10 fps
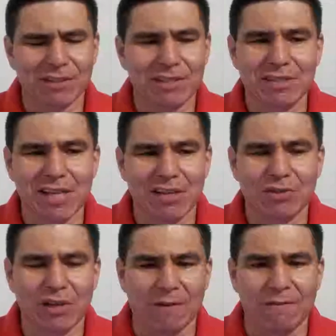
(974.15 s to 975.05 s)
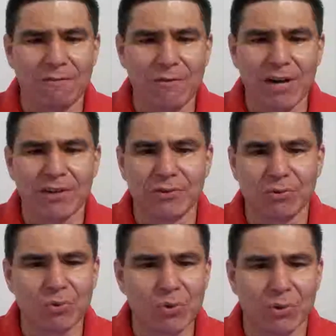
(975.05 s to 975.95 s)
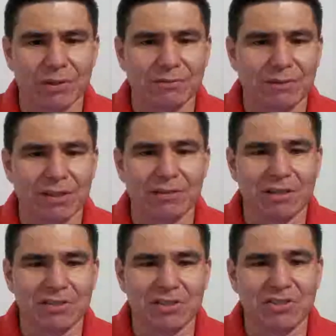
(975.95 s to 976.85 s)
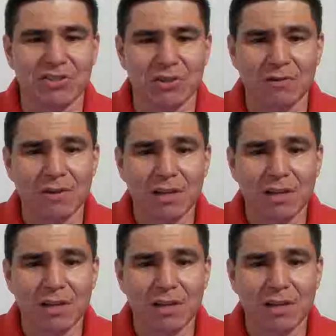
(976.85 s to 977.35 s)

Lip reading: this guy look like Freddy Krueger and stuff,